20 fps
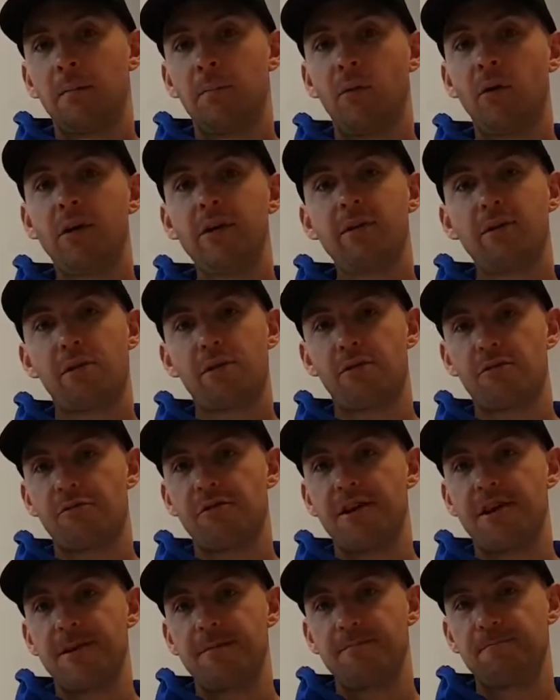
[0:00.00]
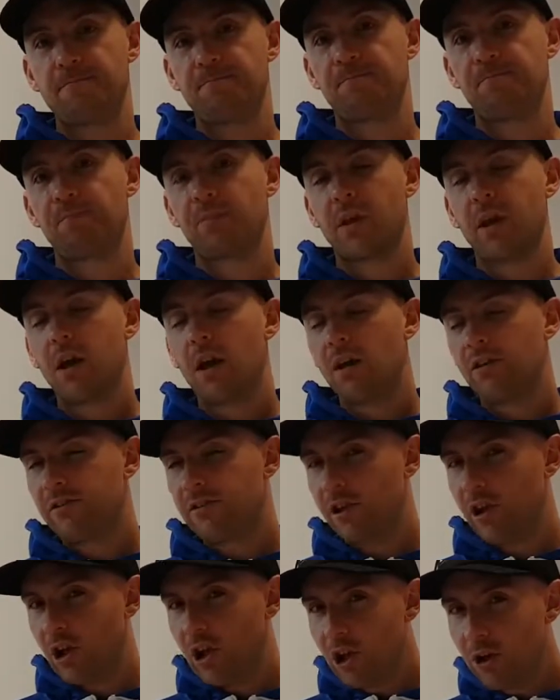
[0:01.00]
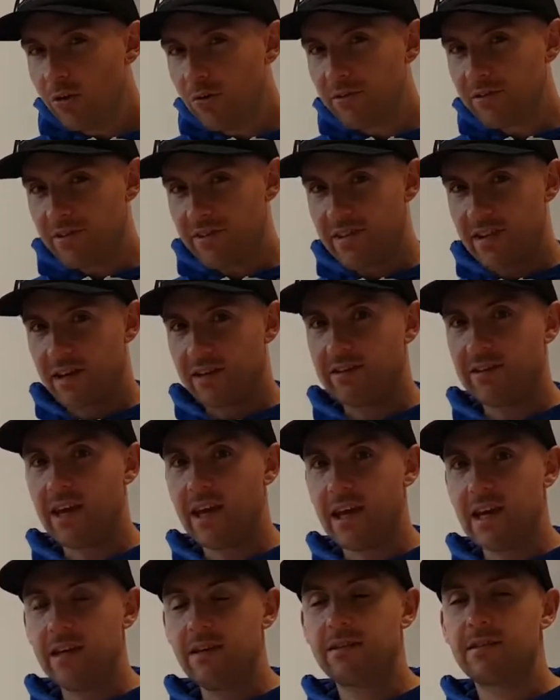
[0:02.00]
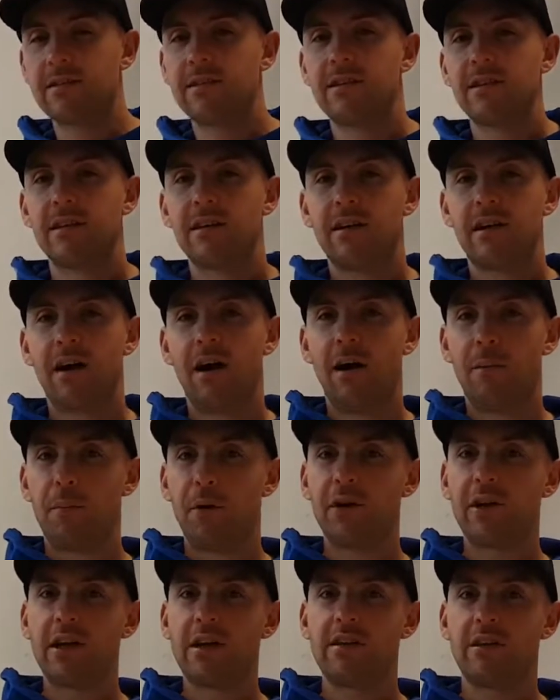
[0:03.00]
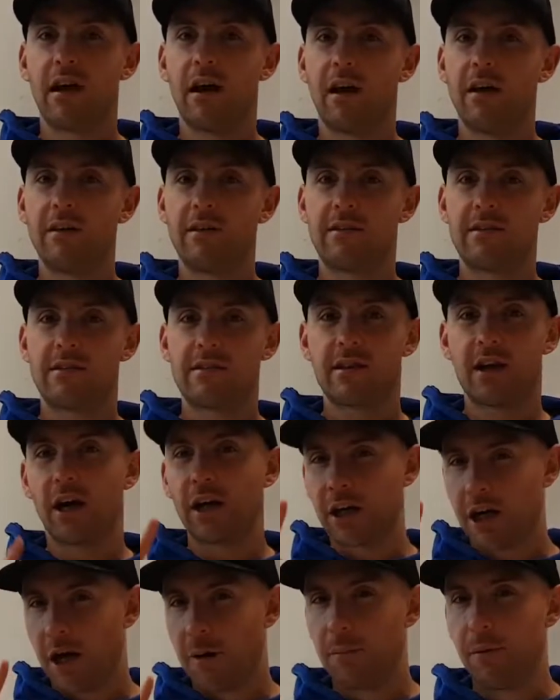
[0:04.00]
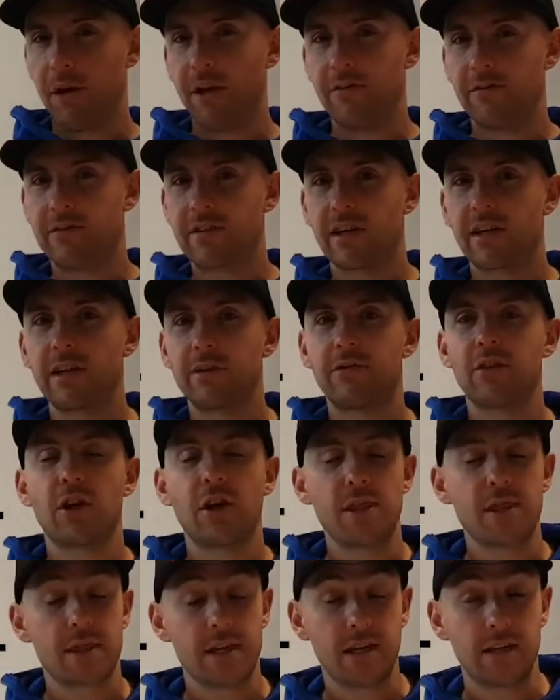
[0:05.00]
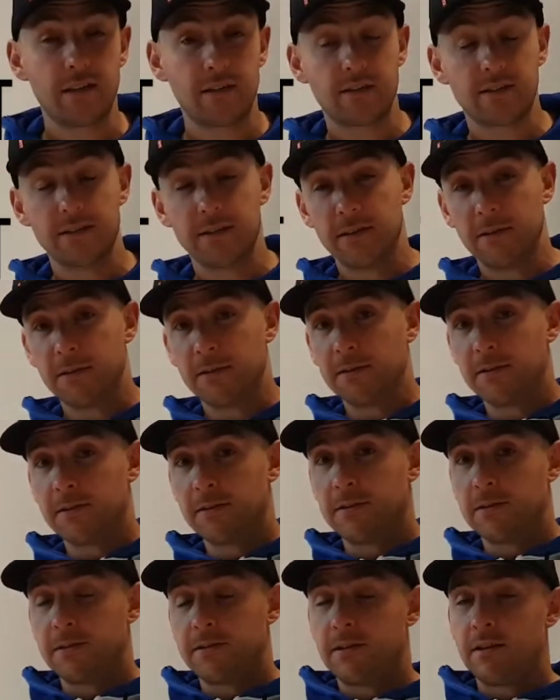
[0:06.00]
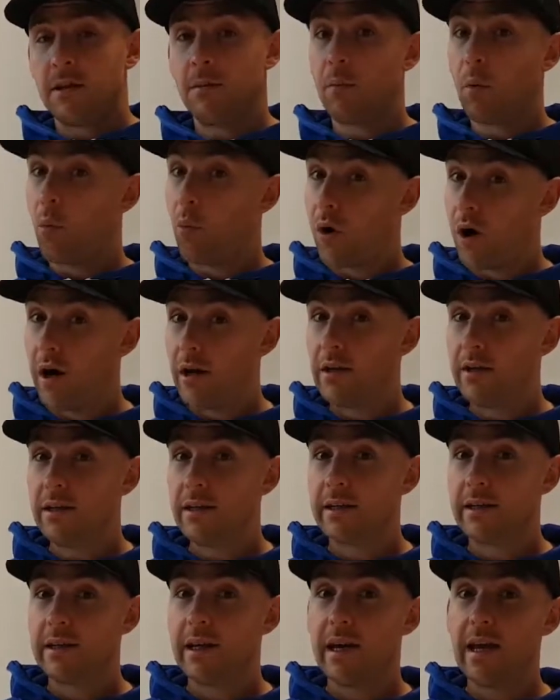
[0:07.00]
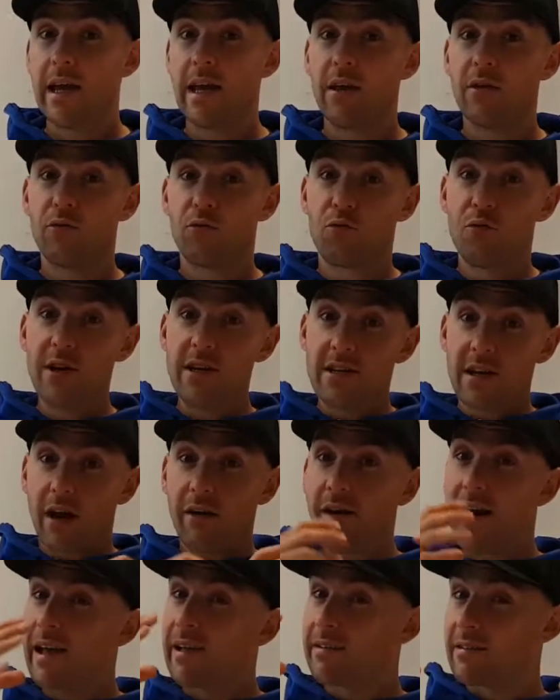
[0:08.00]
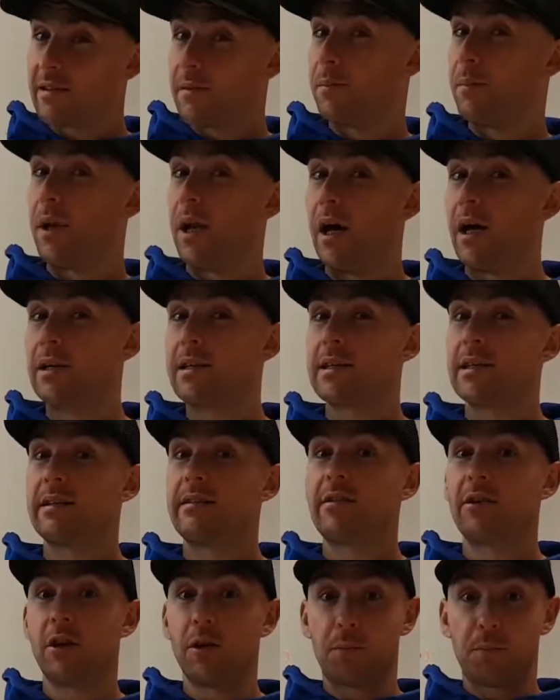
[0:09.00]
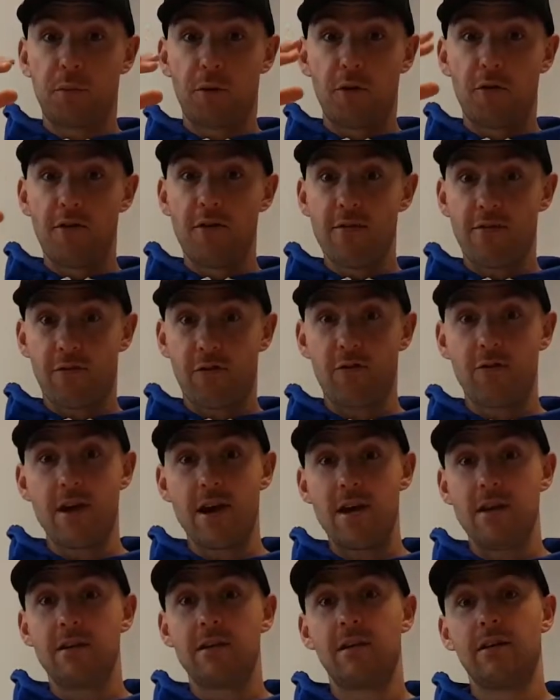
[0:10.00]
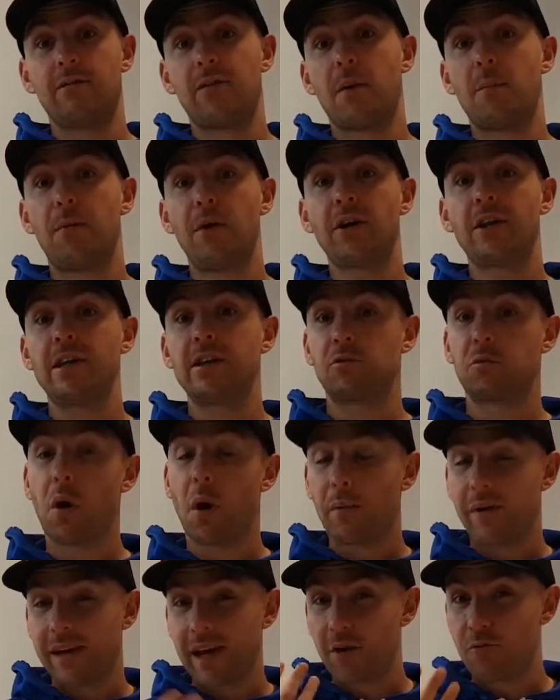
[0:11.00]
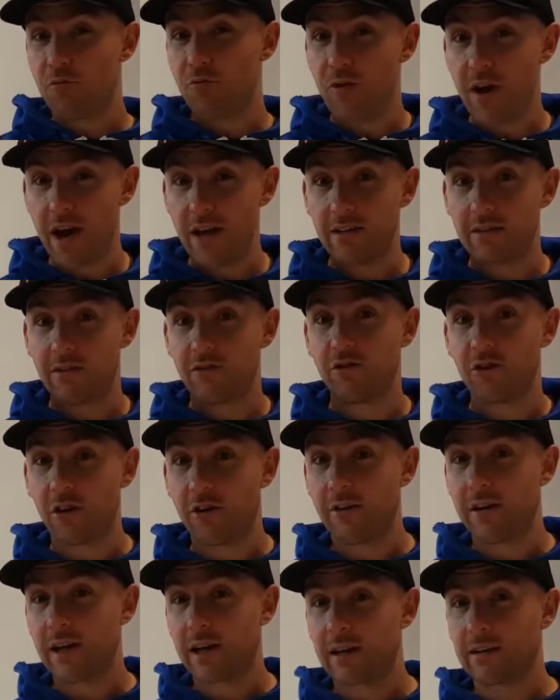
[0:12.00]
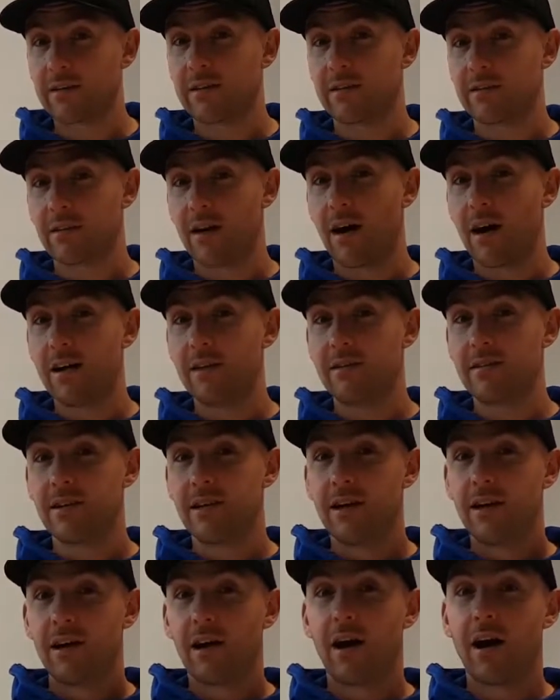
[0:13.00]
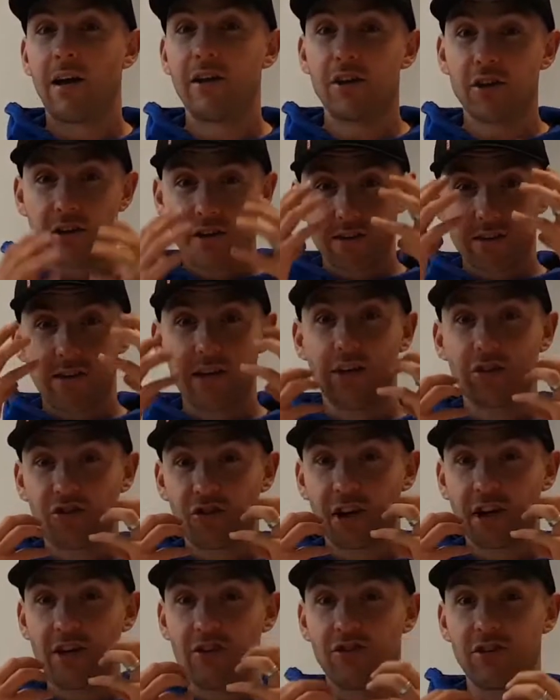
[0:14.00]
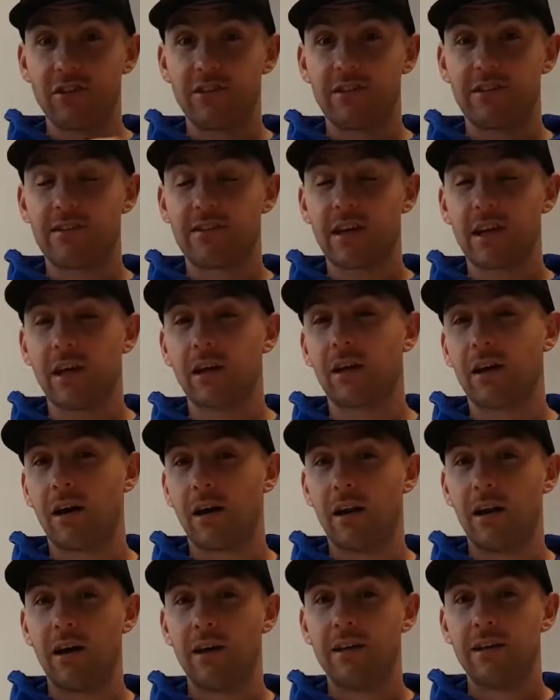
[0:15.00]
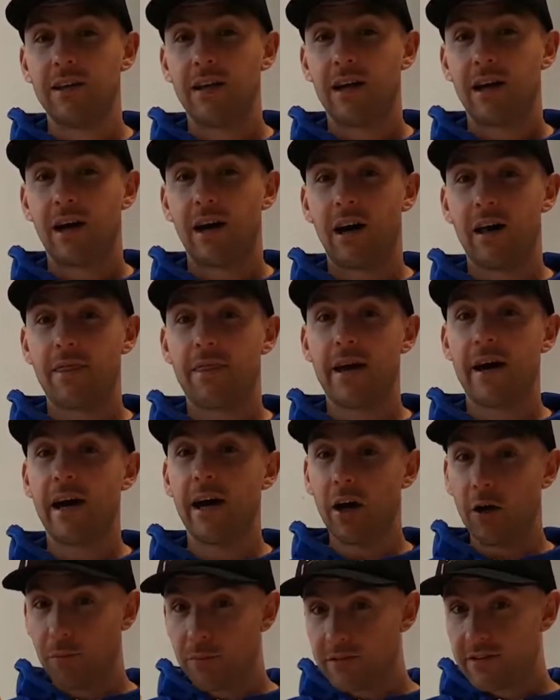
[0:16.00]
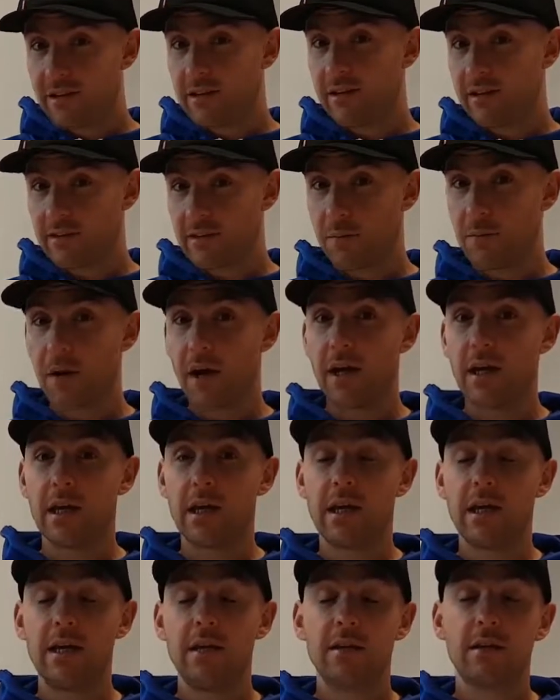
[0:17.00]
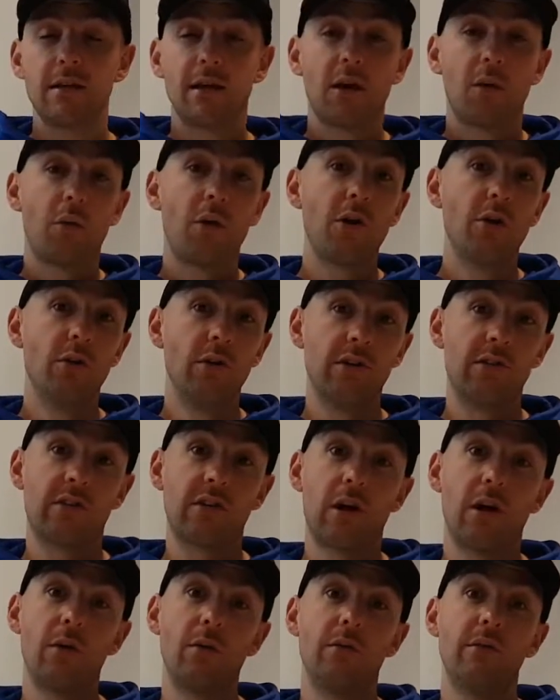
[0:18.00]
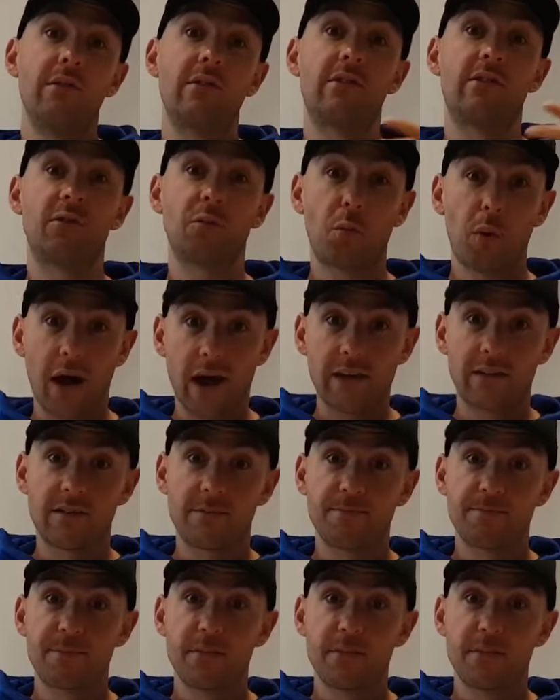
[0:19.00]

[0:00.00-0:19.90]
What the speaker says: Point 3, to lose this heat, our body does a couple of significant things. Number 1, it redirects the blood to the periphery of our body. It's why we get red during exercise. You can see a change in skin colour. That helps to dissipate heat. We also sweat.